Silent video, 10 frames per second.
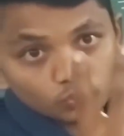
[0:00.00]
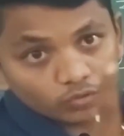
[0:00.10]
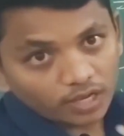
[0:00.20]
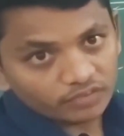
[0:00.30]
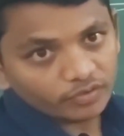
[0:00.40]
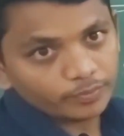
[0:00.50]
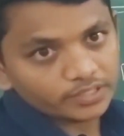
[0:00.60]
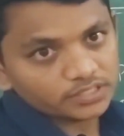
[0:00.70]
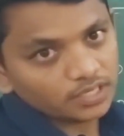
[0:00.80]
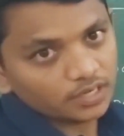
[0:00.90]
two
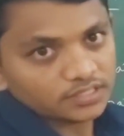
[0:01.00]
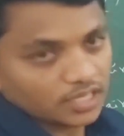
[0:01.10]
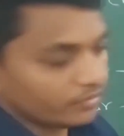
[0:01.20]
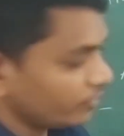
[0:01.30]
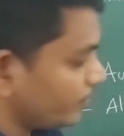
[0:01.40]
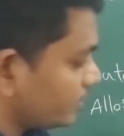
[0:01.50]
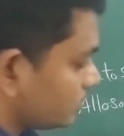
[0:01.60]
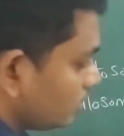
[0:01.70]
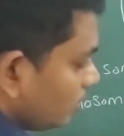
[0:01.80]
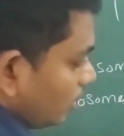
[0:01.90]
alphabets, English
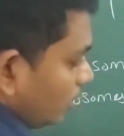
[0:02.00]
alphabets.